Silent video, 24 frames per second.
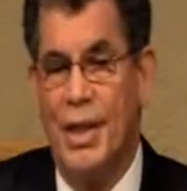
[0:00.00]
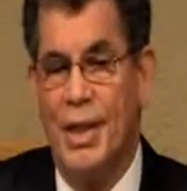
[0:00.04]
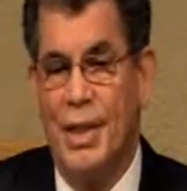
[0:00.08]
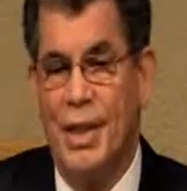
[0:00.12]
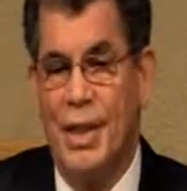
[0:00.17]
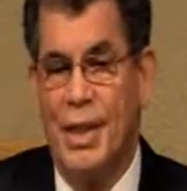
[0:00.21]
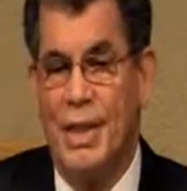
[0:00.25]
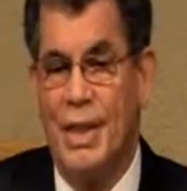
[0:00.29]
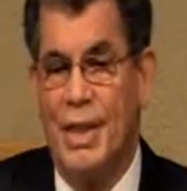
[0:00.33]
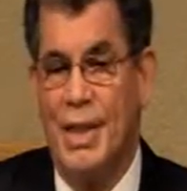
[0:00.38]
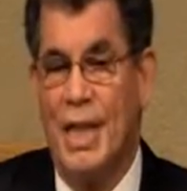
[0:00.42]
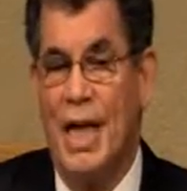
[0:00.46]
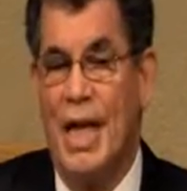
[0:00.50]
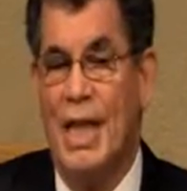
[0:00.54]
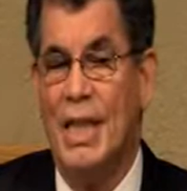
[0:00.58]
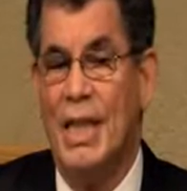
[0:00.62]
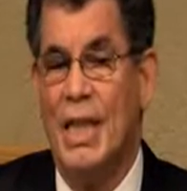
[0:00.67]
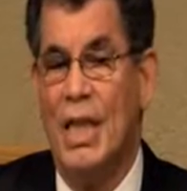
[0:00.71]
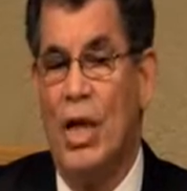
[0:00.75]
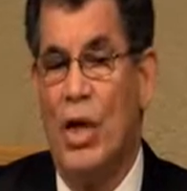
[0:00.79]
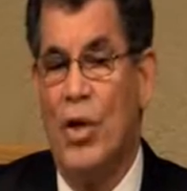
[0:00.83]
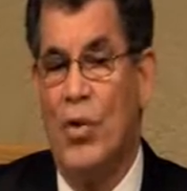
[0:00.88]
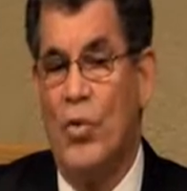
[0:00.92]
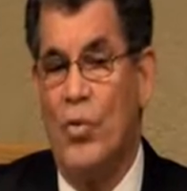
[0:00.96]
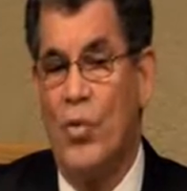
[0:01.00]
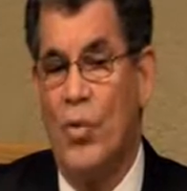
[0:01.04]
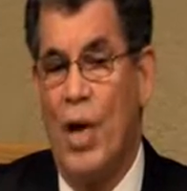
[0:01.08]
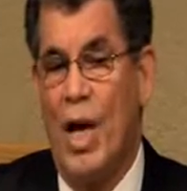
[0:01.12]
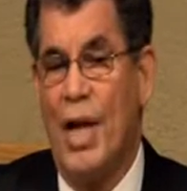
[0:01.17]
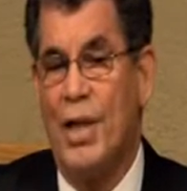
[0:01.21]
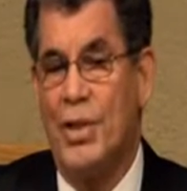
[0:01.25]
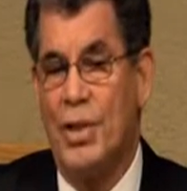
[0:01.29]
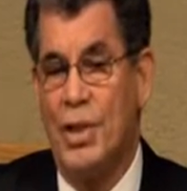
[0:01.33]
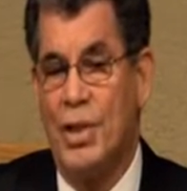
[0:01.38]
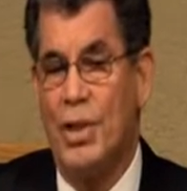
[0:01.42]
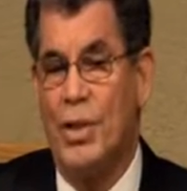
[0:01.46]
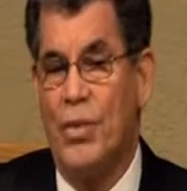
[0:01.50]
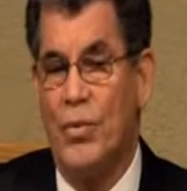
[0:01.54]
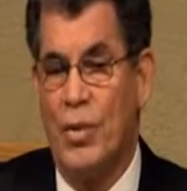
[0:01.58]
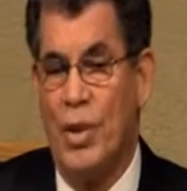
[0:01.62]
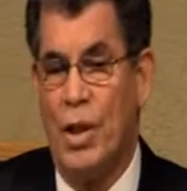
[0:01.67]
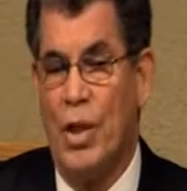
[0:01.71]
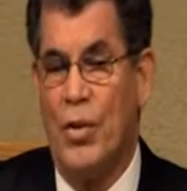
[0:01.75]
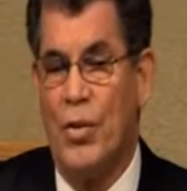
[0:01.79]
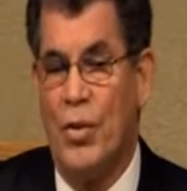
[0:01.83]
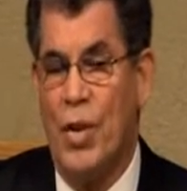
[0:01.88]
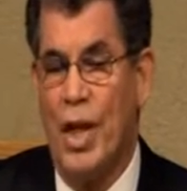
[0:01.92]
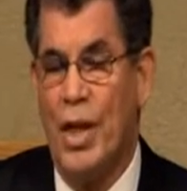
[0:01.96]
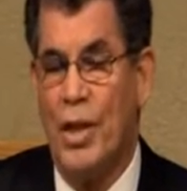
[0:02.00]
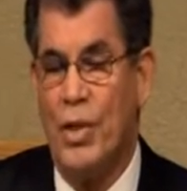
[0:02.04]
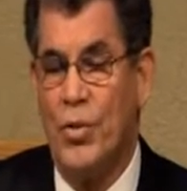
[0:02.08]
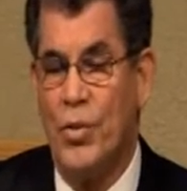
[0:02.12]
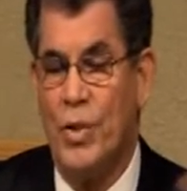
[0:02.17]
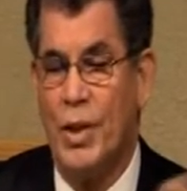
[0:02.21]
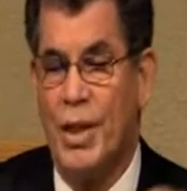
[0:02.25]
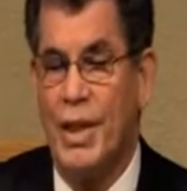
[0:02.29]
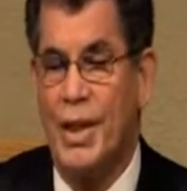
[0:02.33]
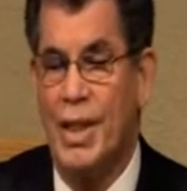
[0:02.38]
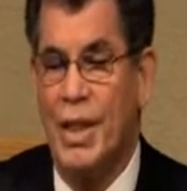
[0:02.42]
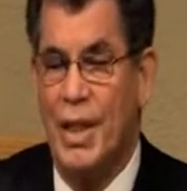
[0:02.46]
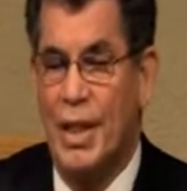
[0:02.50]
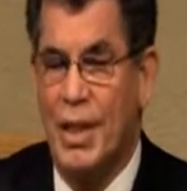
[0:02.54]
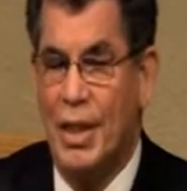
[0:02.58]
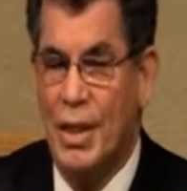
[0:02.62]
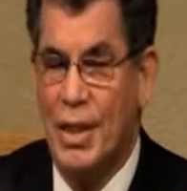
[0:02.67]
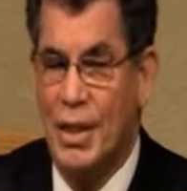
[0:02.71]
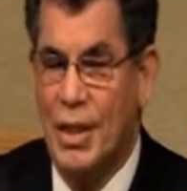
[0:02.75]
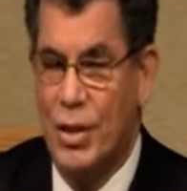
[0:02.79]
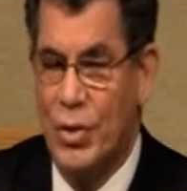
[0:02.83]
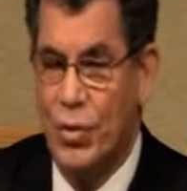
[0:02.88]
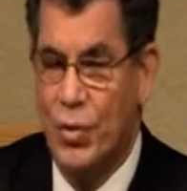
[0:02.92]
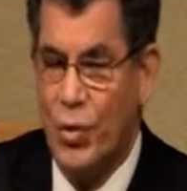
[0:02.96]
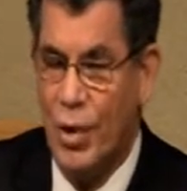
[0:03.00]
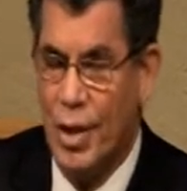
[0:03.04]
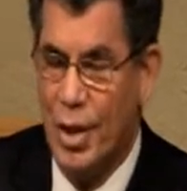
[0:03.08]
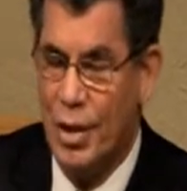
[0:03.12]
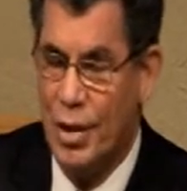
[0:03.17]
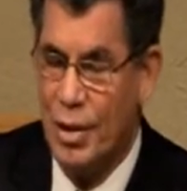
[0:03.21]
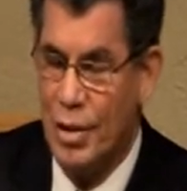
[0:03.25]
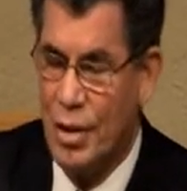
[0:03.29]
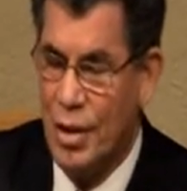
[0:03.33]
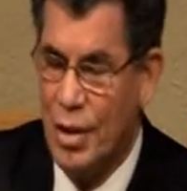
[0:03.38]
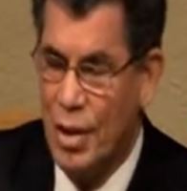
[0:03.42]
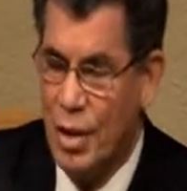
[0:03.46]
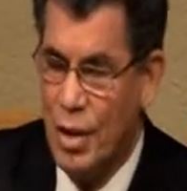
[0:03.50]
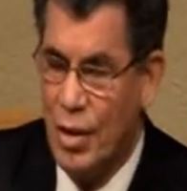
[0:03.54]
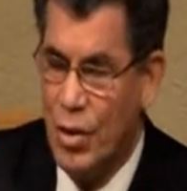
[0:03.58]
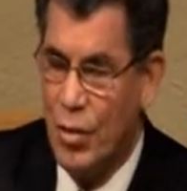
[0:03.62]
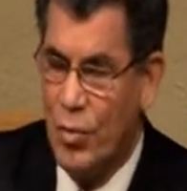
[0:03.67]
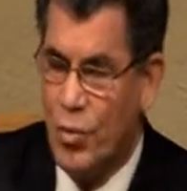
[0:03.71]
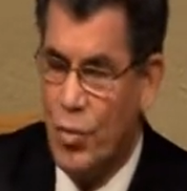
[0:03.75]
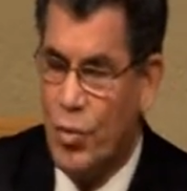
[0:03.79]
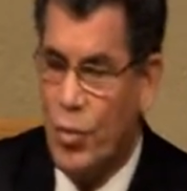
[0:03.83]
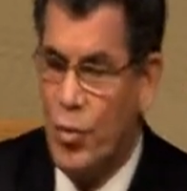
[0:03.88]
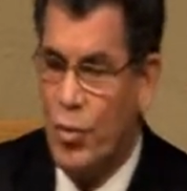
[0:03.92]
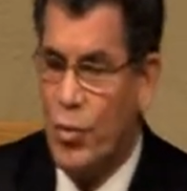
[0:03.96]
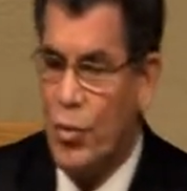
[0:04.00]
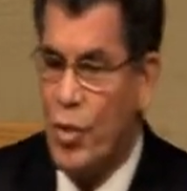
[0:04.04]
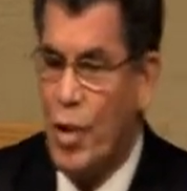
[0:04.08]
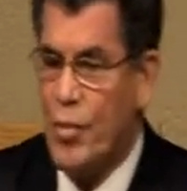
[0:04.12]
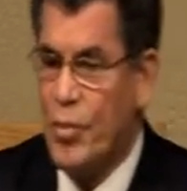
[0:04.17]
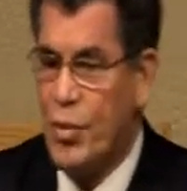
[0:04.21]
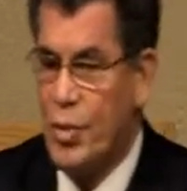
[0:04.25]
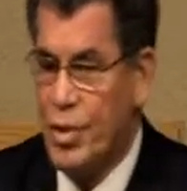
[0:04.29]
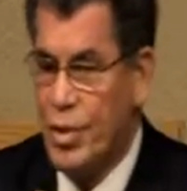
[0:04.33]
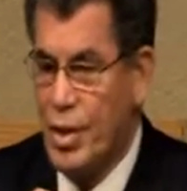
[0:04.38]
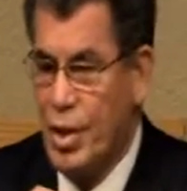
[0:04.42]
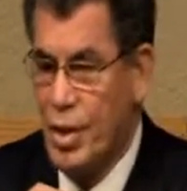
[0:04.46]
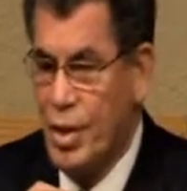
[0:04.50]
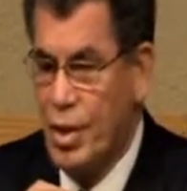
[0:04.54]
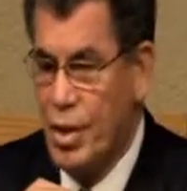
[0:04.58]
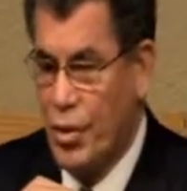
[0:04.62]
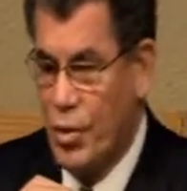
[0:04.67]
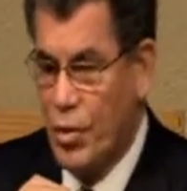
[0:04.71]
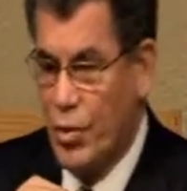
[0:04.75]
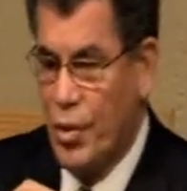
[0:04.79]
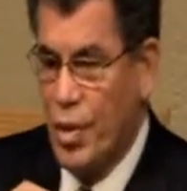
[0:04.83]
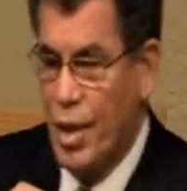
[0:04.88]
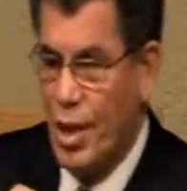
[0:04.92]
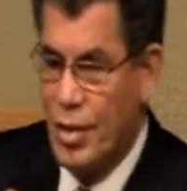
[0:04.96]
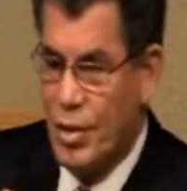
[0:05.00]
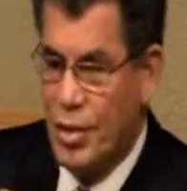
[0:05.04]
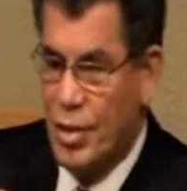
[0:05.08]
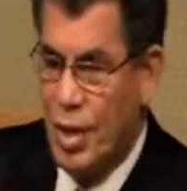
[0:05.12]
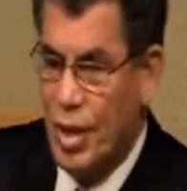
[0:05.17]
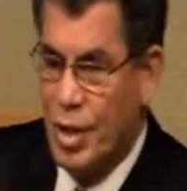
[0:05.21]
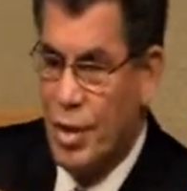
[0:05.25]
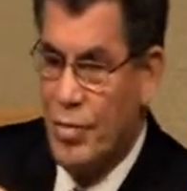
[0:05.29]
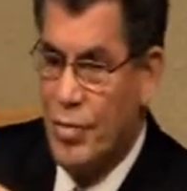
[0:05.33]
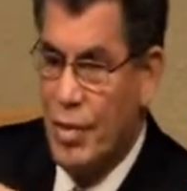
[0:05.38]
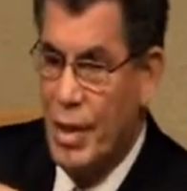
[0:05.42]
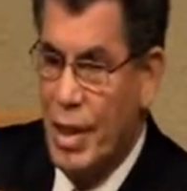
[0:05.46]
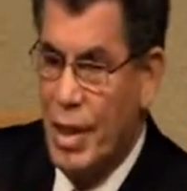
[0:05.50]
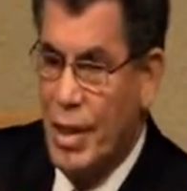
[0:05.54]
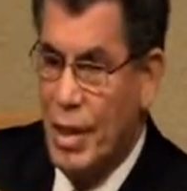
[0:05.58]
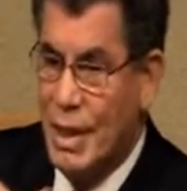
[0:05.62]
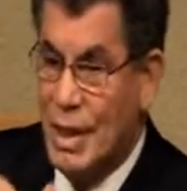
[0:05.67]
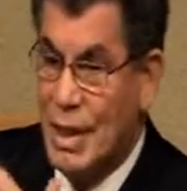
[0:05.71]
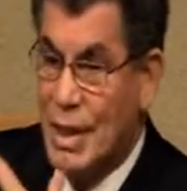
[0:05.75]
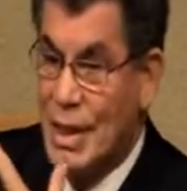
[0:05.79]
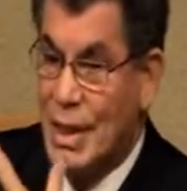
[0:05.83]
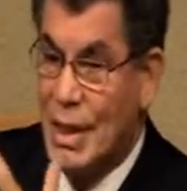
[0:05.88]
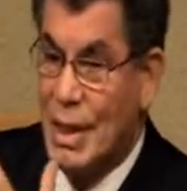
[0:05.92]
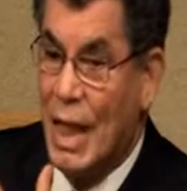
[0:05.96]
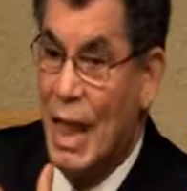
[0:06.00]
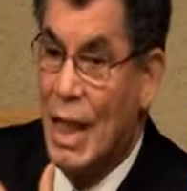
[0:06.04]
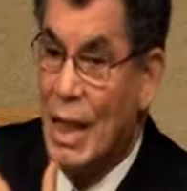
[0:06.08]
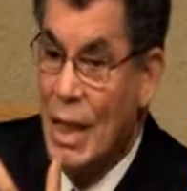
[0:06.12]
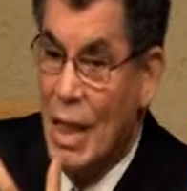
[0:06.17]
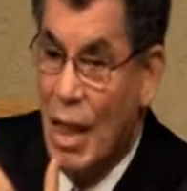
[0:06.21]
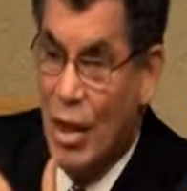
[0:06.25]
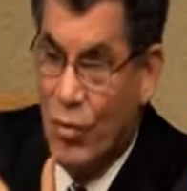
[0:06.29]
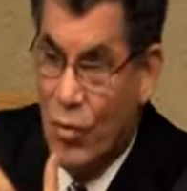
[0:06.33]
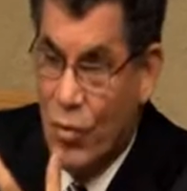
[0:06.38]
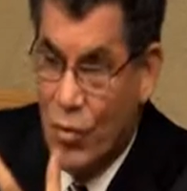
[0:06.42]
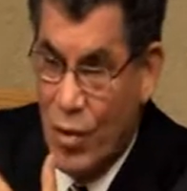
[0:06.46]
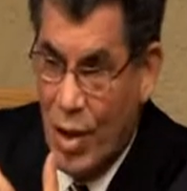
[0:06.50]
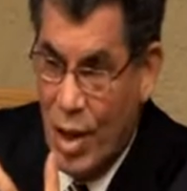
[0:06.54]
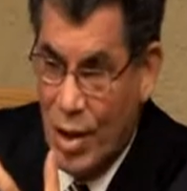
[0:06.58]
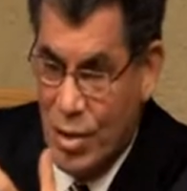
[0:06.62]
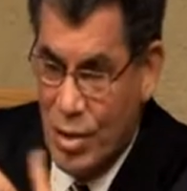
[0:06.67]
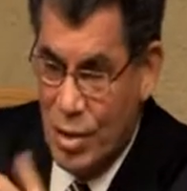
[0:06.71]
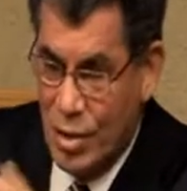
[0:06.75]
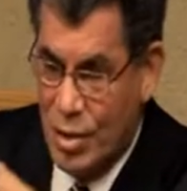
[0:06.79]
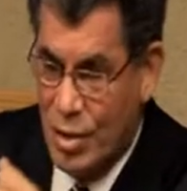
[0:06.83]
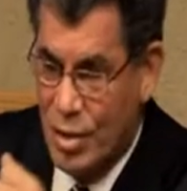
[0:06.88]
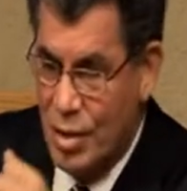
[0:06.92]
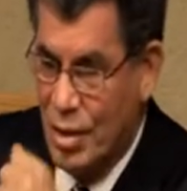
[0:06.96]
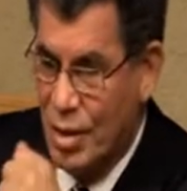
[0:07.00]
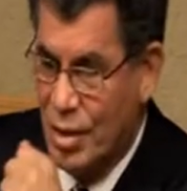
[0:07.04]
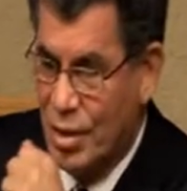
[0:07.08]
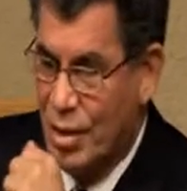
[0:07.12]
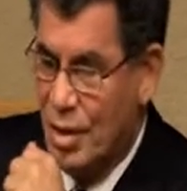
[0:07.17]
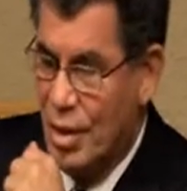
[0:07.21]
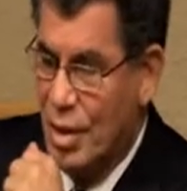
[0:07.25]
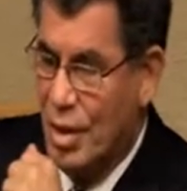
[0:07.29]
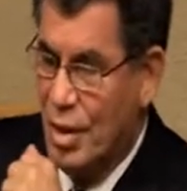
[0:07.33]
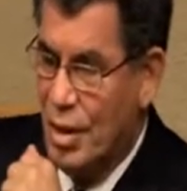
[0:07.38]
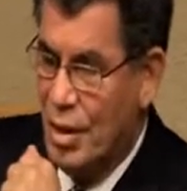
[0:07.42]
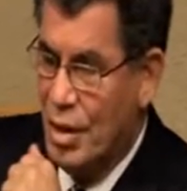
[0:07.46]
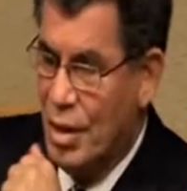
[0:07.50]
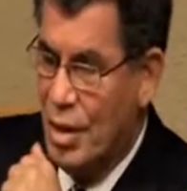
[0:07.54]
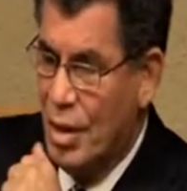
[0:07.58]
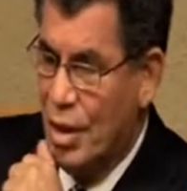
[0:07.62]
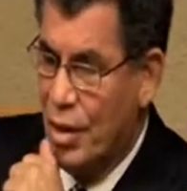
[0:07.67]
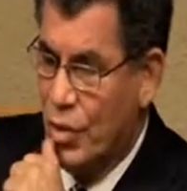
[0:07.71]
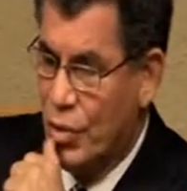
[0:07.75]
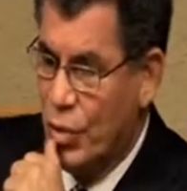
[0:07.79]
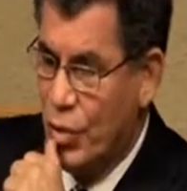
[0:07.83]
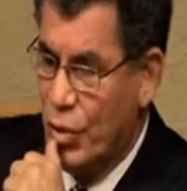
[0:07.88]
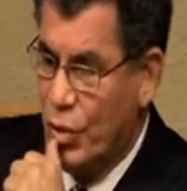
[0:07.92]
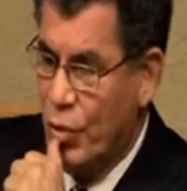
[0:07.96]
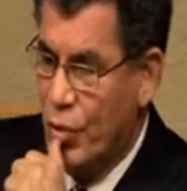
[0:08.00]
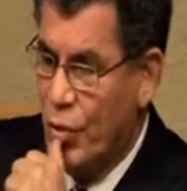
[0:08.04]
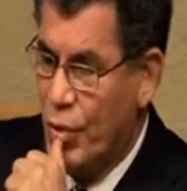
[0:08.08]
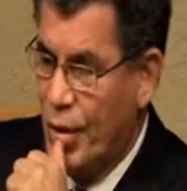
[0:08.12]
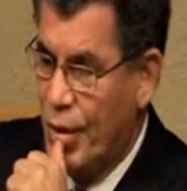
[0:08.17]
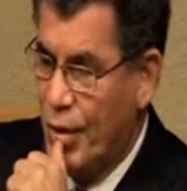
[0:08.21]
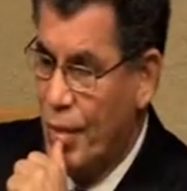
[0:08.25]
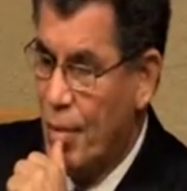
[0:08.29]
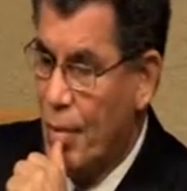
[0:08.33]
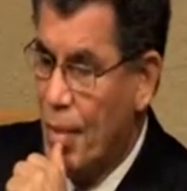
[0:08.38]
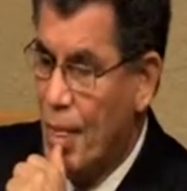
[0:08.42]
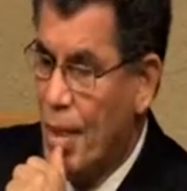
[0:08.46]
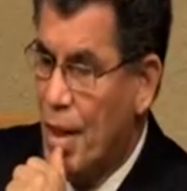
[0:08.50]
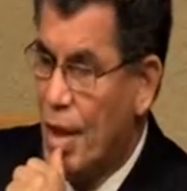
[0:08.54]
the Son of Righteousness will arise with healing in His wings, representing Christ as being the Son of Righteousness, the S U N.